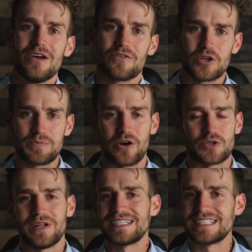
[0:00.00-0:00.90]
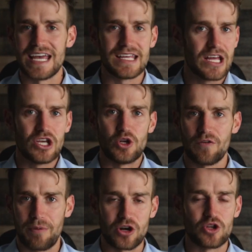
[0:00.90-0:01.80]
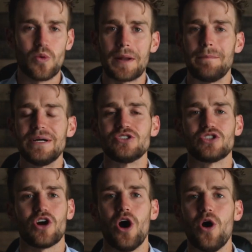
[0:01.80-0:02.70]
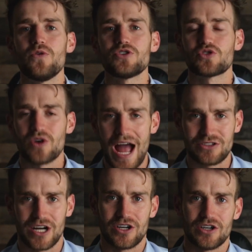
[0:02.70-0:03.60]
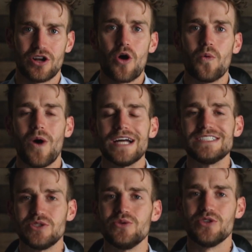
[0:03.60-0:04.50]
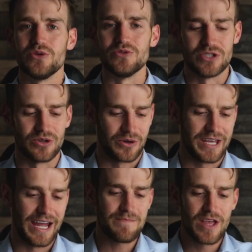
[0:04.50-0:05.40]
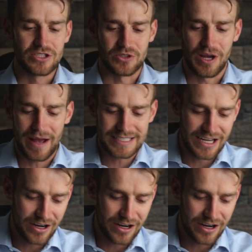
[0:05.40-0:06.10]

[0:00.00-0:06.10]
for those partners. But let's say you don't have a partner, you want to build your own track record. What do you do? Okay, so come back to